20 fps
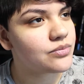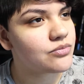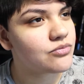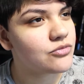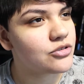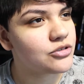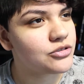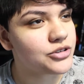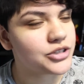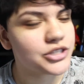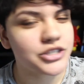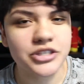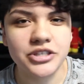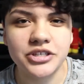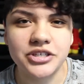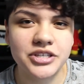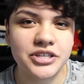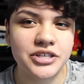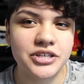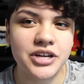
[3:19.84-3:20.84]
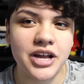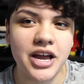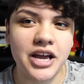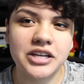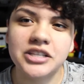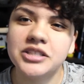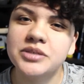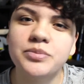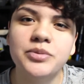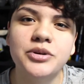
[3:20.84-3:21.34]
nutrition
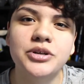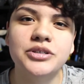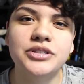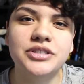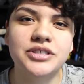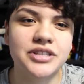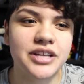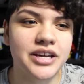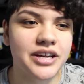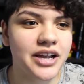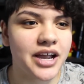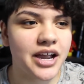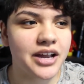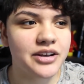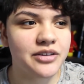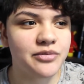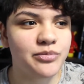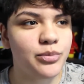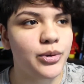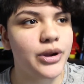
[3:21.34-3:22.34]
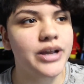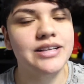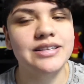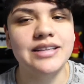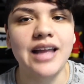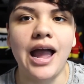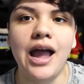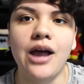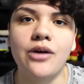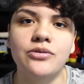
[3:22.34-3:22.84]
experts that kind of break
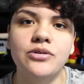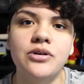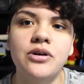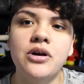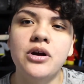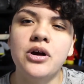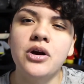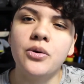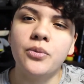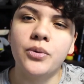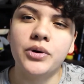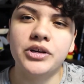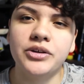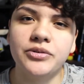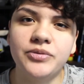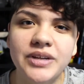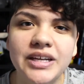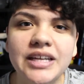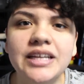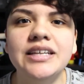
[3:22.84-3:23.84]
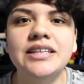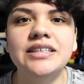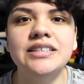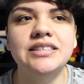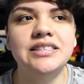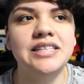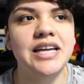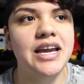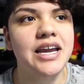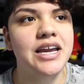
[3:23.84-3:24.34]
down what you need in a
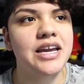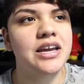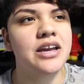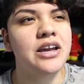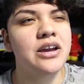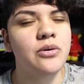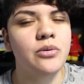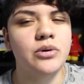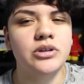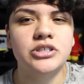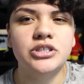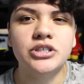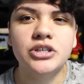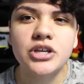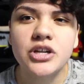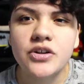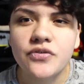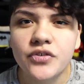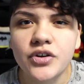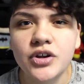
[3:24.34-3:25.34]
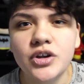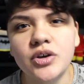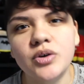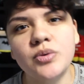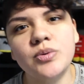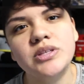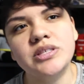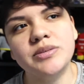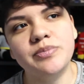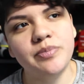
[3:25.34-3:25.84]
day, what's good for you,
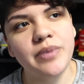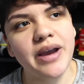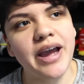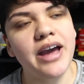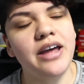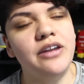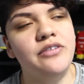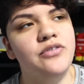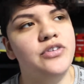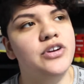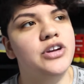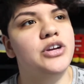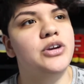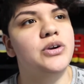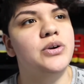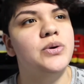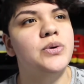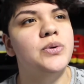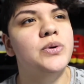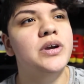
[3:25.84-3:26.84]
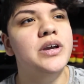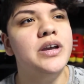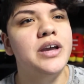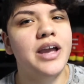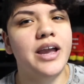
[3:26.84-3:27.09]
what's bad for you,